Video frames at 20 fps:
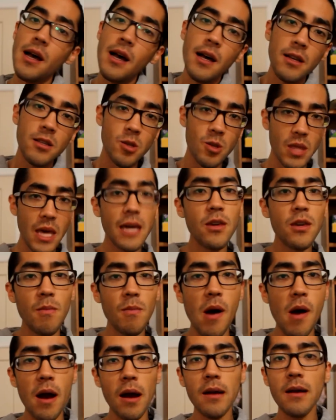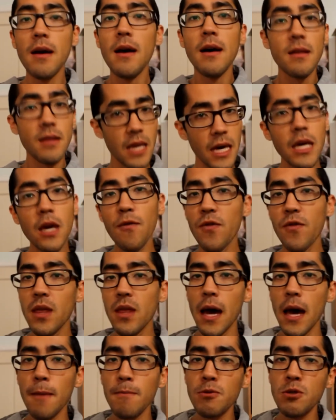So thank you, Mark. Thank you for the
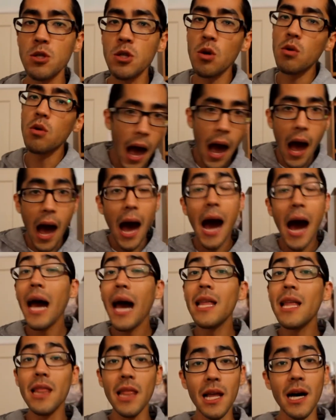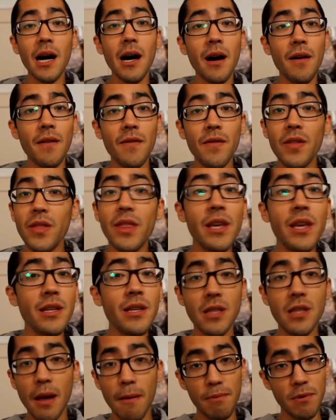episode. I love
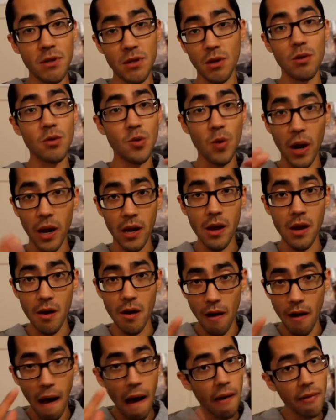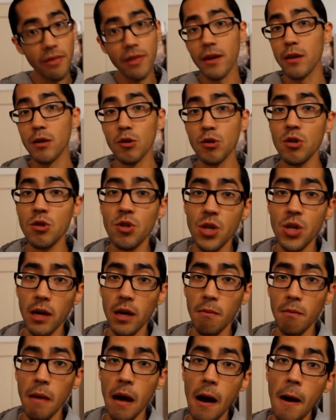these episodes right here. I think you should check
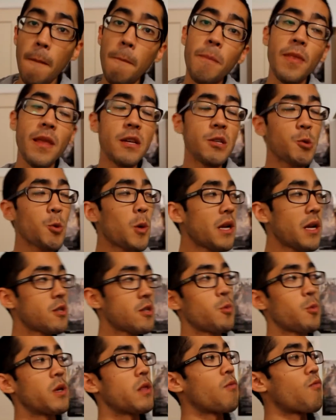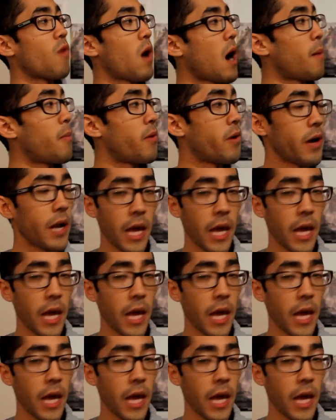them out. This one is with Robert.